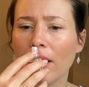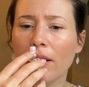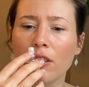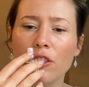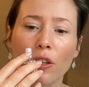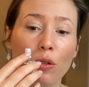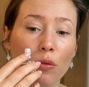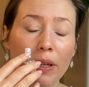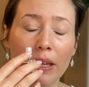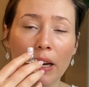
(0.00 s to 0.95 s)
There's a
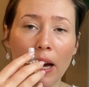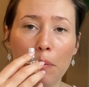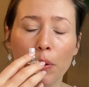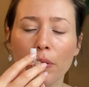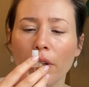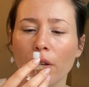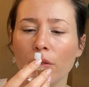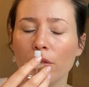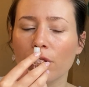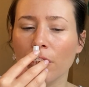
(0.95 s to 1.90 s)
green apple
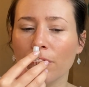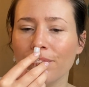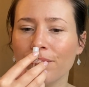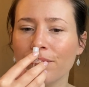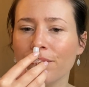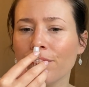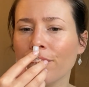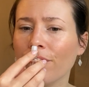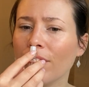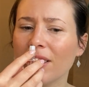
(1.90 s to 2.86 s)
note. So
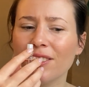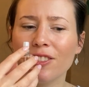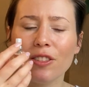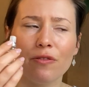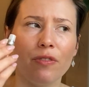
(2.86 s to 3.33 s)
it's just